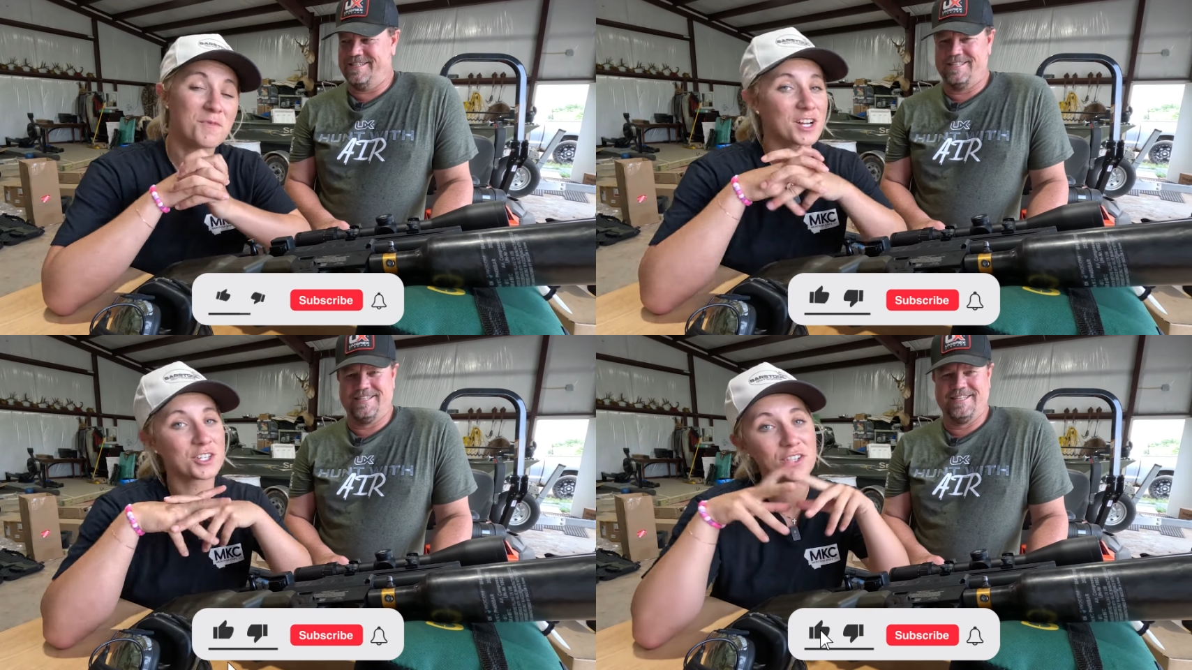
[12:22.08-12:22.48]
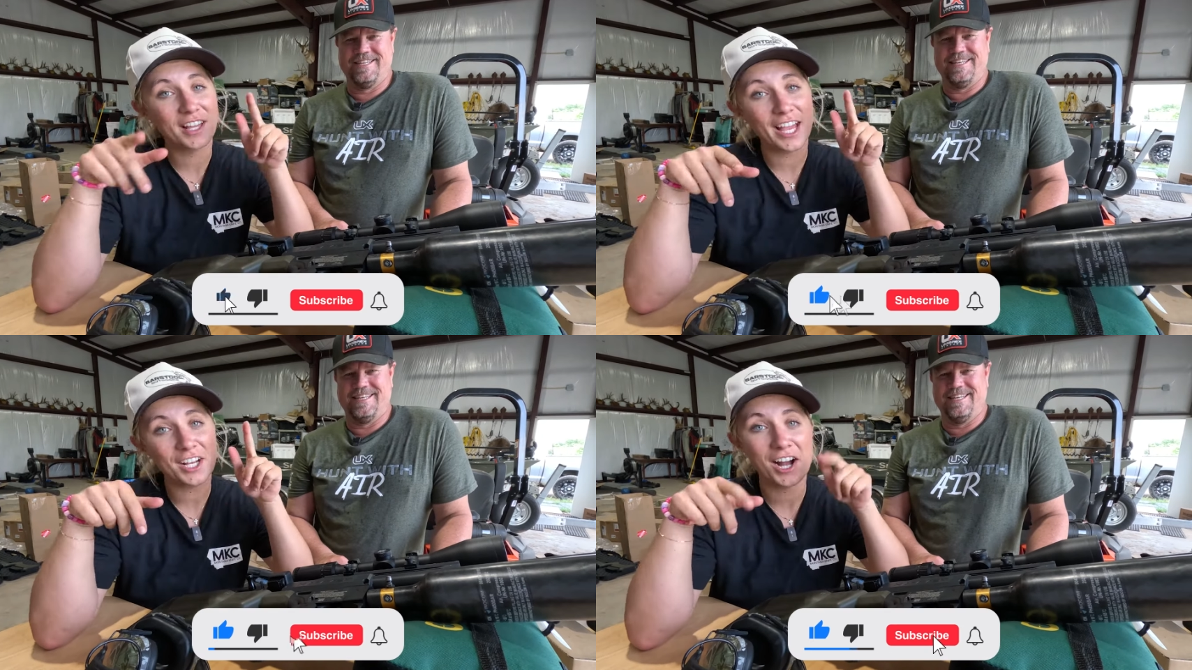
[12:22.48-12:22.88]
Speaker 1: make sure you
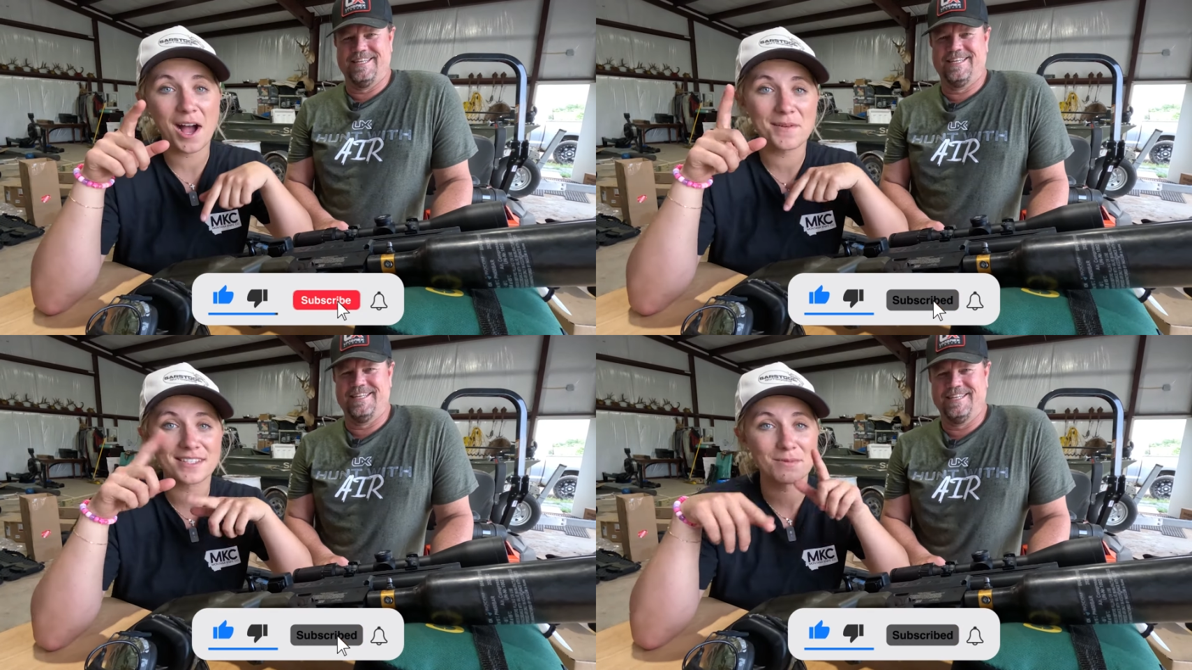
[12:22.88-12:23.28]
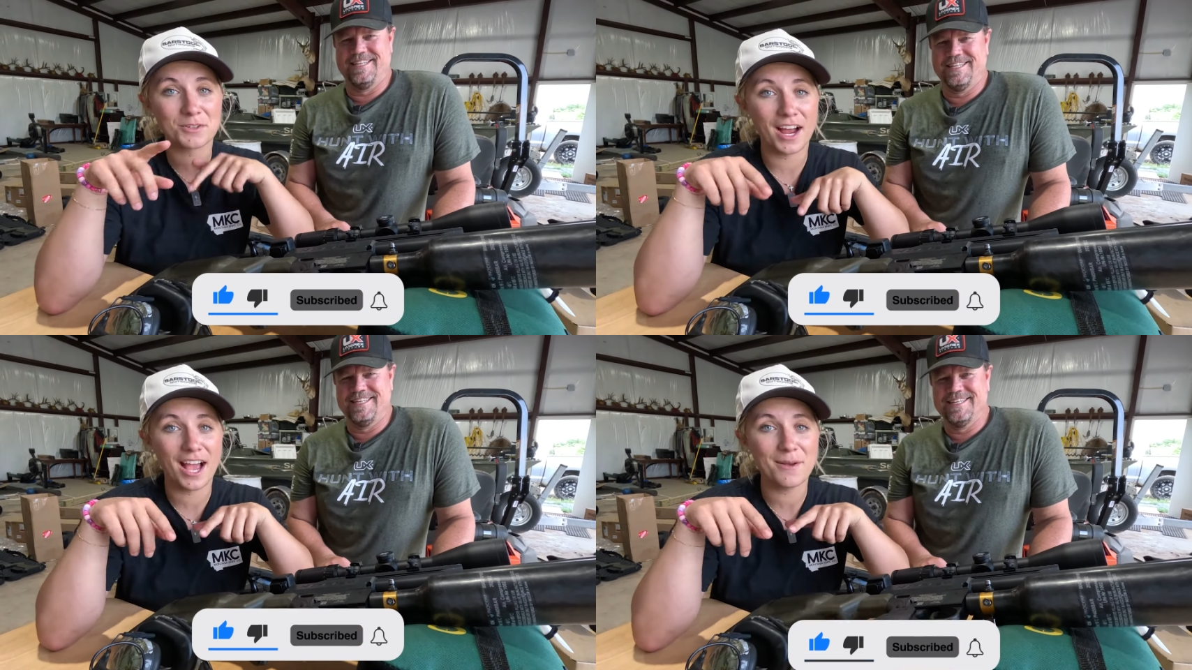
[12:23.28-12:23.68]
like, comment, and
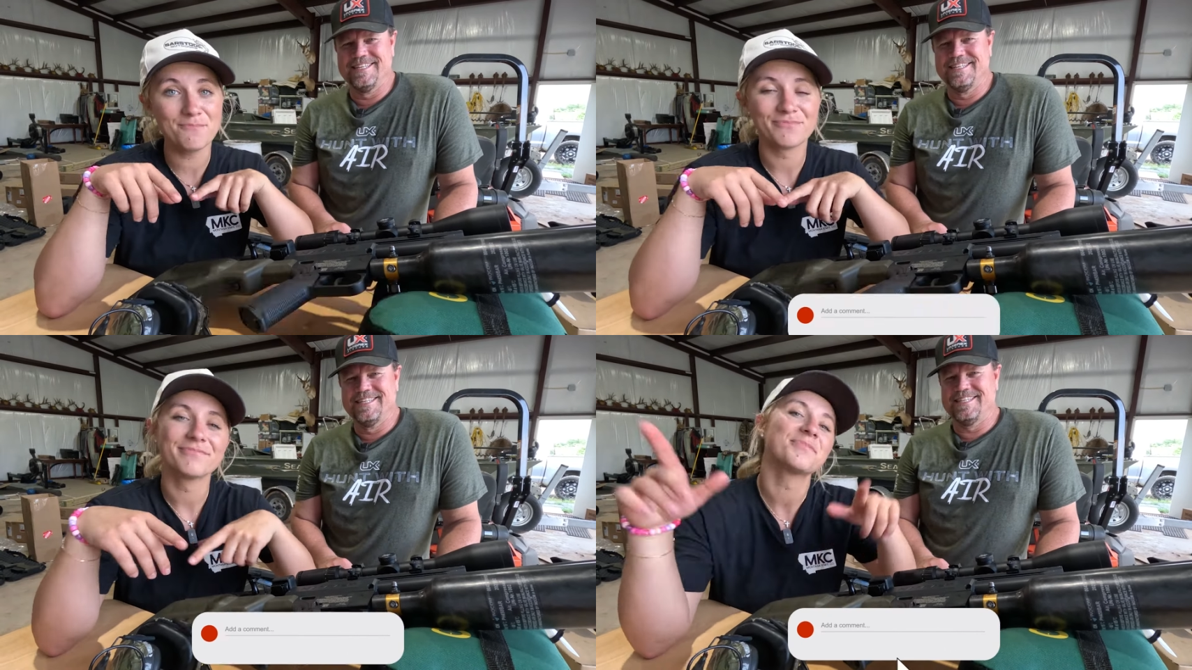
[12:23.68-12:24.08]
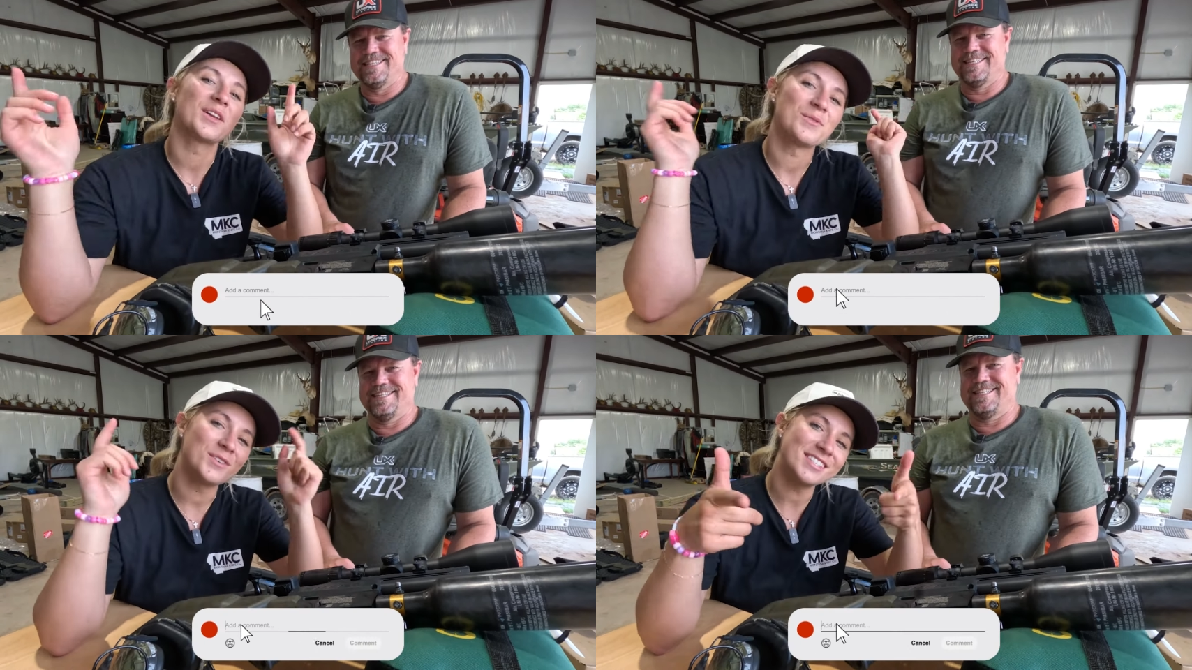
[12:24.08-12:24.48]
subscribe.
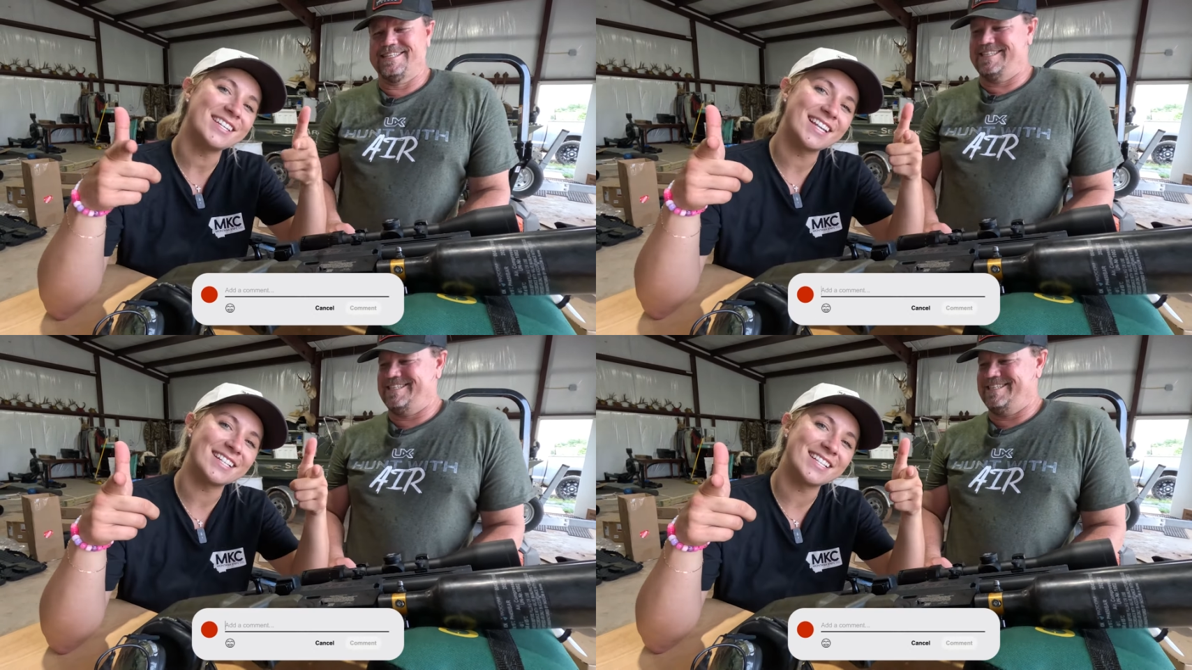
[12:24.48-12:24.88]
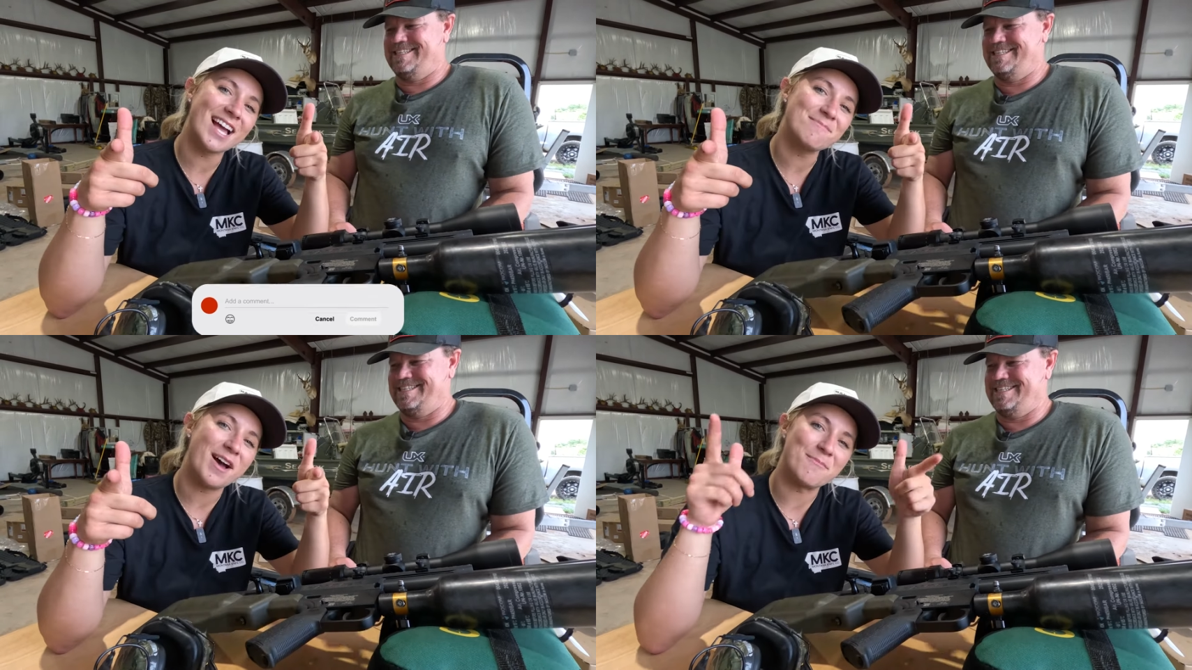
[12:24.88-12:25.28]
We'll see you next
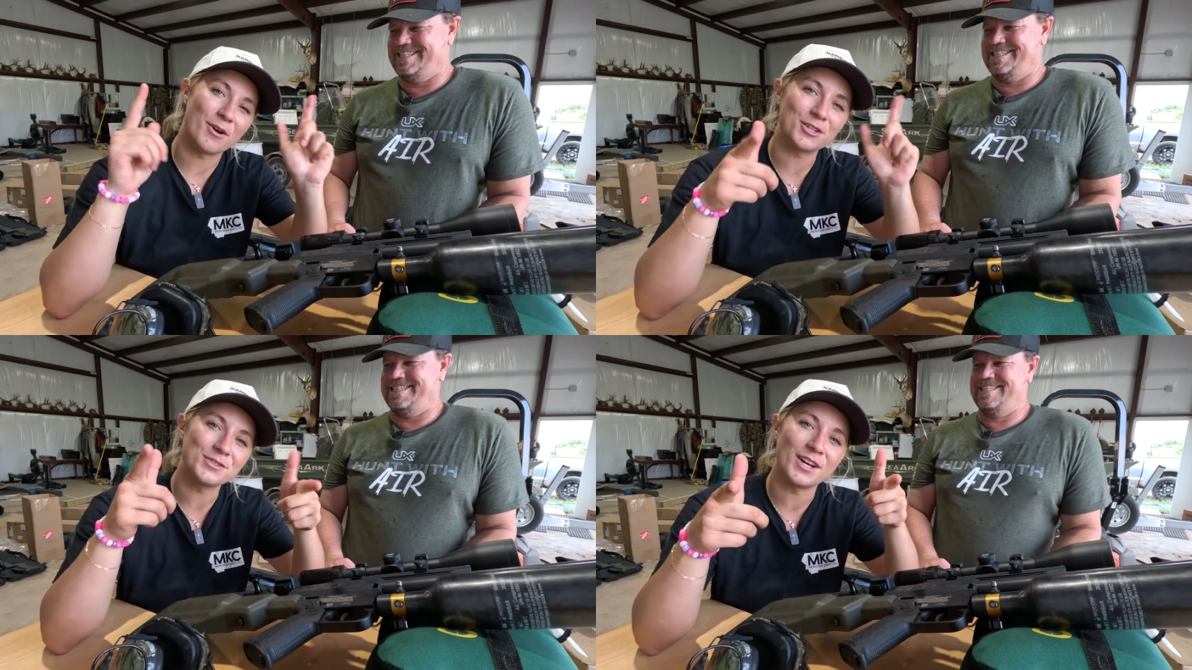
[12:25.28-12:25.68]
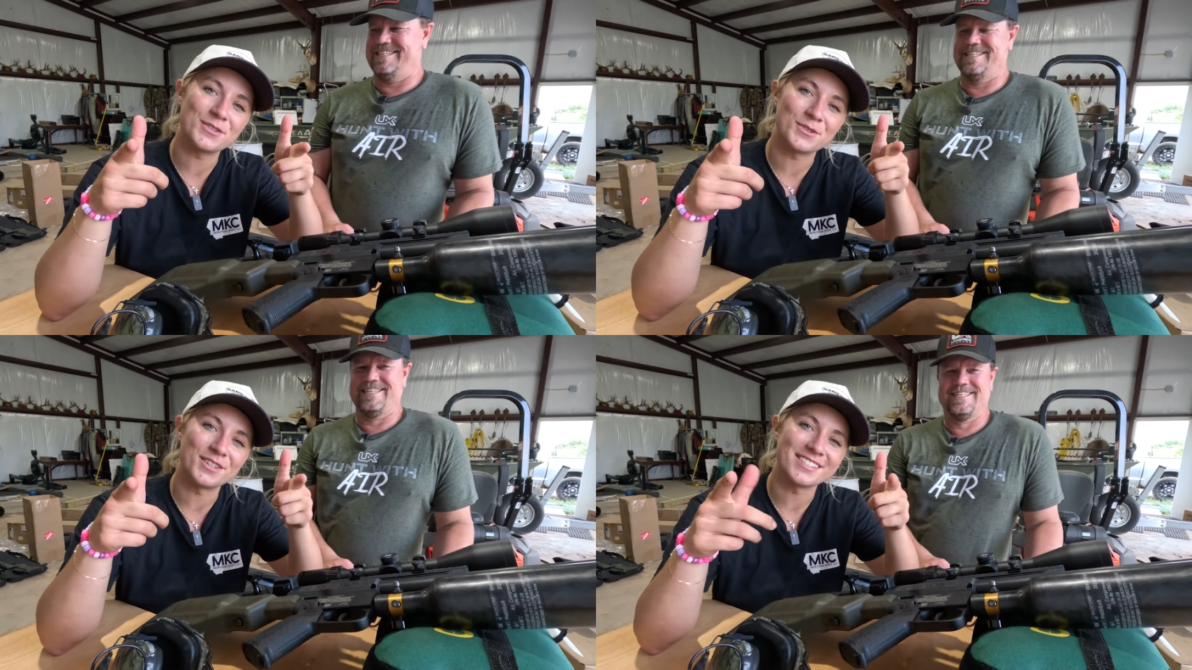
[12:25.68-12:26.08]
time at Barstool
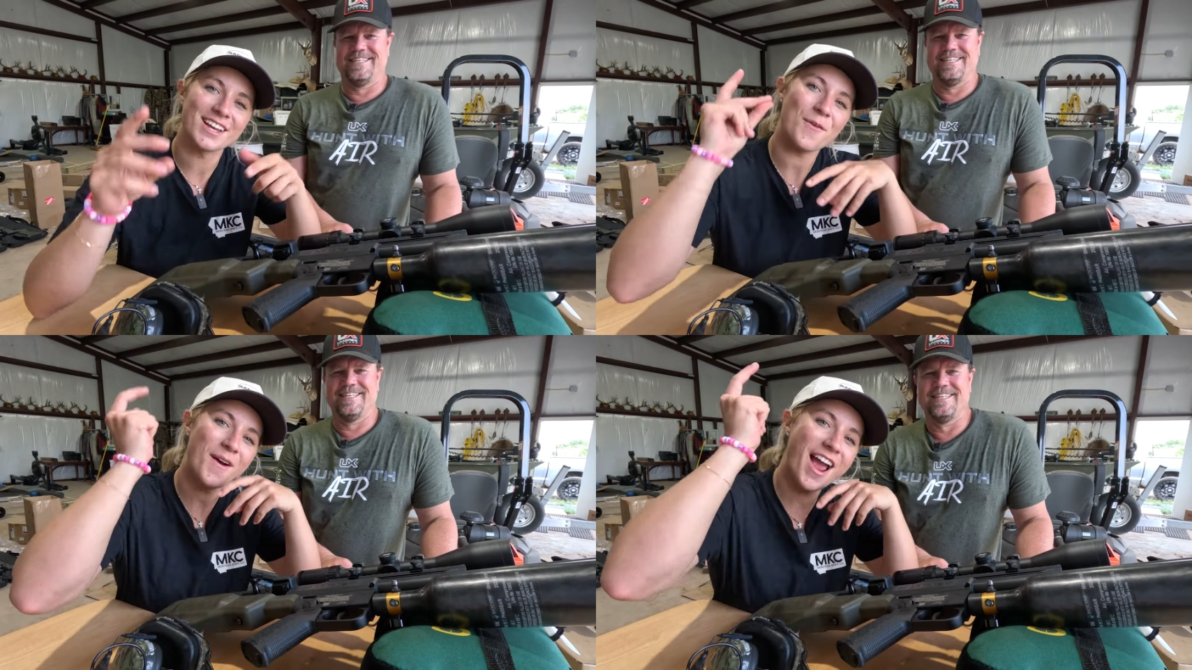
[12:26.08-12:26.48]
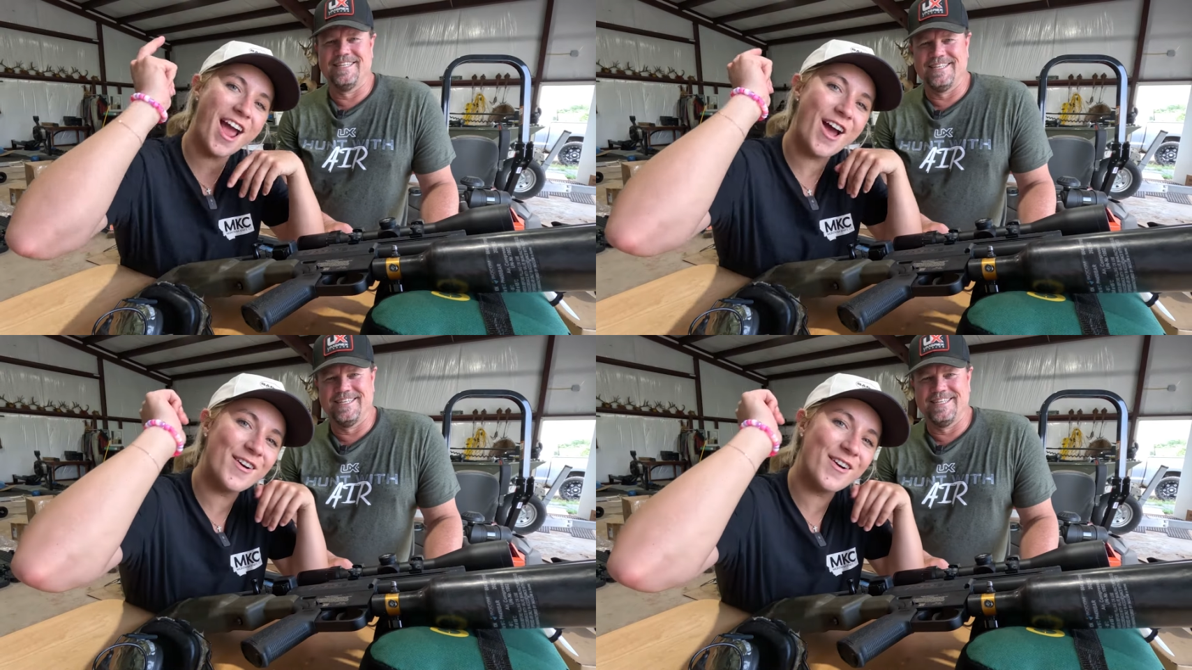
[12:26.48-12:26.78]
Outdoors. Bye!